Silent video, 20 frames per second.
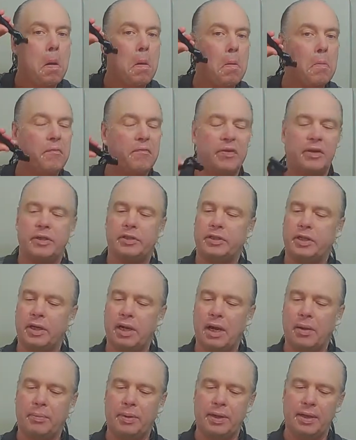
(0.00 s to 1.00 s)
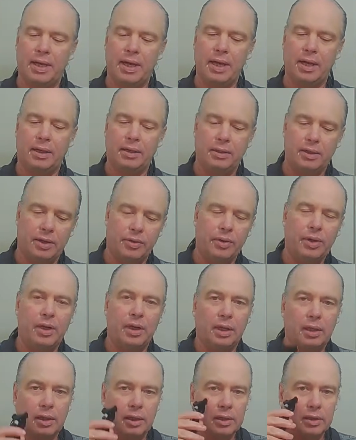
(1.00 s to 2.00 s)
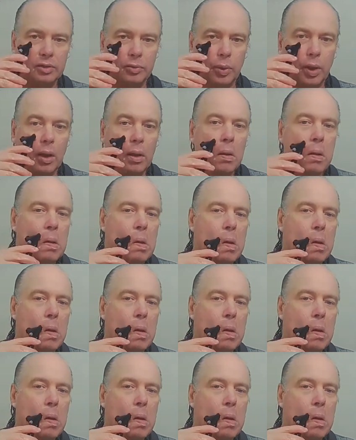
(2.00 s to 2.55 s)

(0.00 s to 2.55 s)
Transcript: finishing up, but yeah, it really clears well.